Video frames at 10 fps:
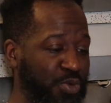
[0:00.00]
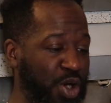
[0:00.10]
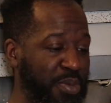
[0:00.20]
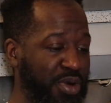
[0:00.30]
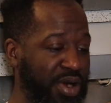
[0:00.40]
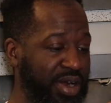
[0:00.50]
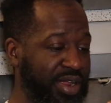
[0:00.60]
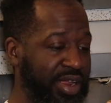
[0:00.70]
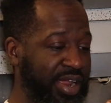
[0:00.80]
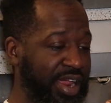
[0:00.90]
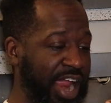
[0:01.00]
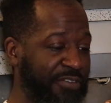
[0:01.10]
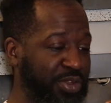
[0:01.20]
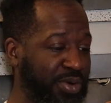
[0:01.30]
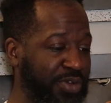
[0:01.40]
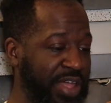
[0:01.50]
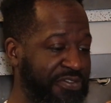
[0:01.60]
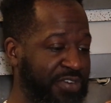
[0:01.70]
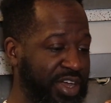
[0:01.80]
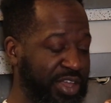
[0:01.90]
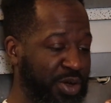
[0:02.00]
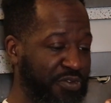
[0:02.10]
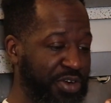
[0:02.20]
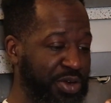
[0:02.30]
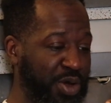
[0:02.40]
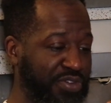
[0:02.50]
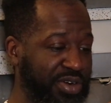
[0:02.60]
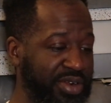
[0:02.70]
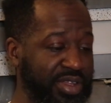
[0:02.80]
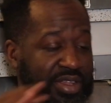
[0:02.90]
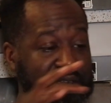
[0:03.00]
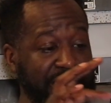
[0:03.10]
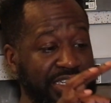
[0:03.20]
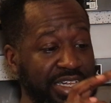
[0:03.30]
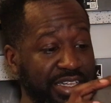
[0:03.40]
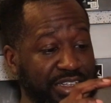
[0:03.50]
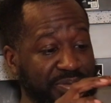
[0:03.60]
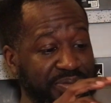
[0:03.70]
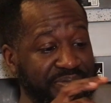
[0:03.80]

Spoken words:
want more. After all that fucking over and over, sheesh."